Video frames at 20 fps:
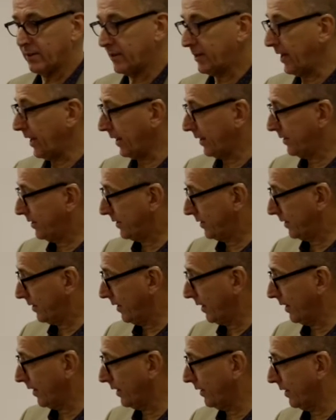texts
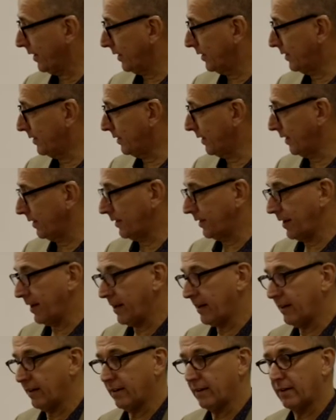like this at the
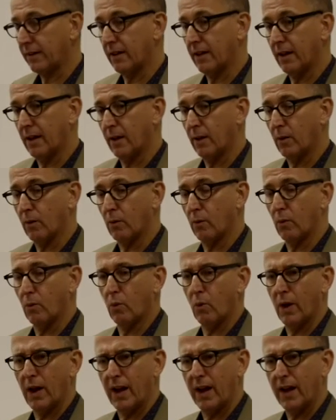end
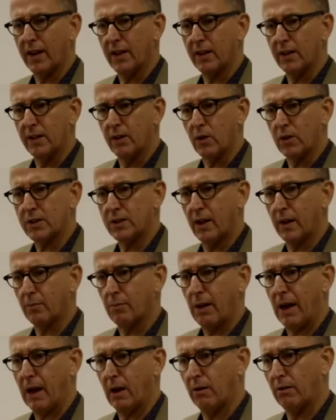where it looks like
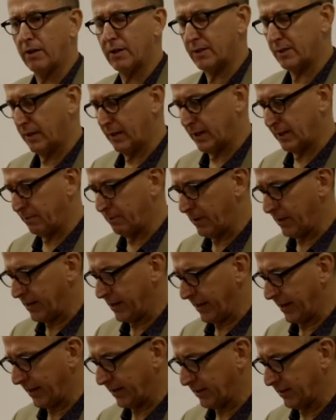power is
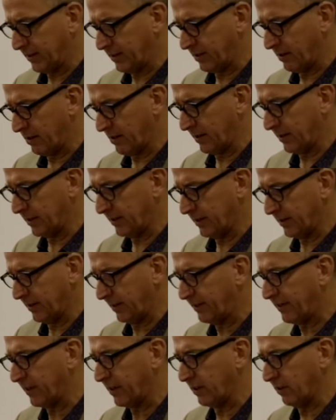being exercised
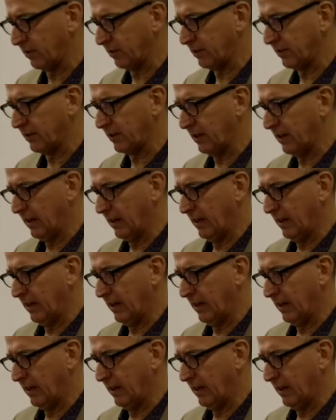difficult.